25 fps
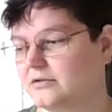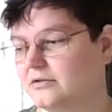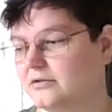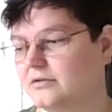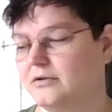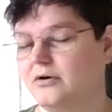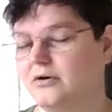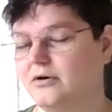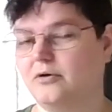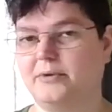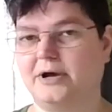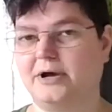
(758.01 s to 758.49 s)

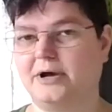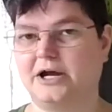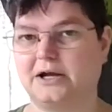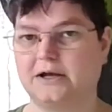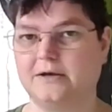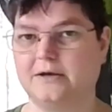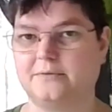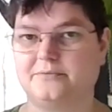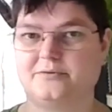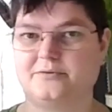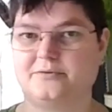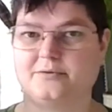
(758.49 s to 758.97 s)
the whole
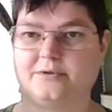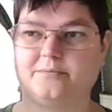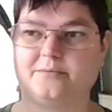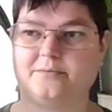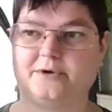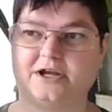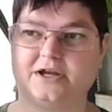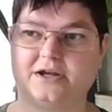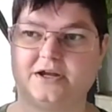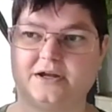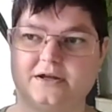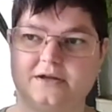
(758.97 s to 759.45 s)
bag comes with
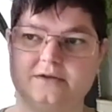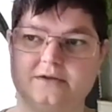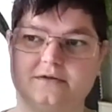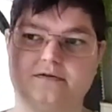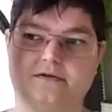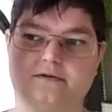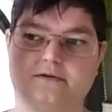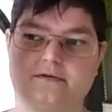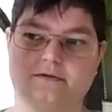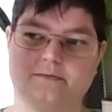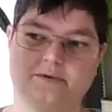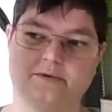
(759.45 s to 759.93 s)
me
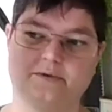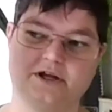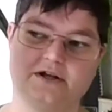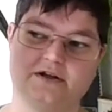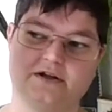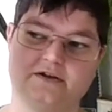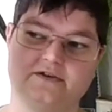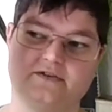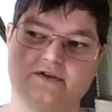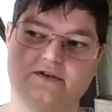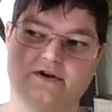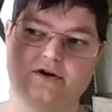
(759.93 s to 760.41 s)
and the
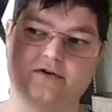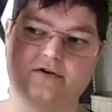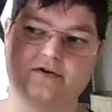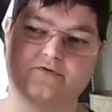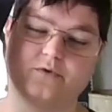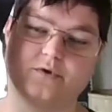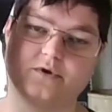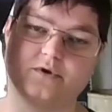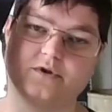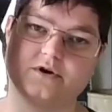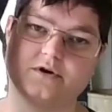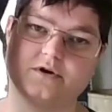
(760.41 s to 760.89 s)
pen is there
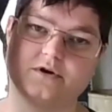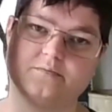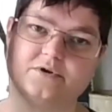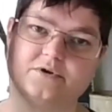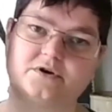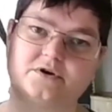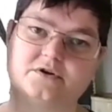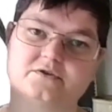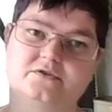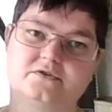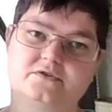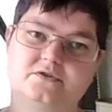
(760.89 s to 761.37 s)
for the
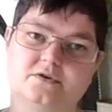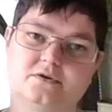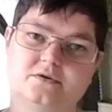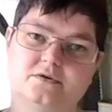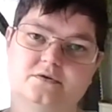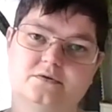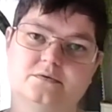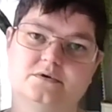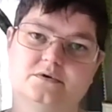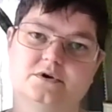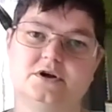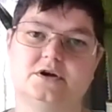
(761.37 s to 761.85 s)
notebook.
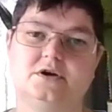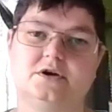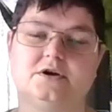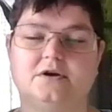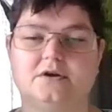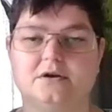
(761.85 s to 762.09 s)
So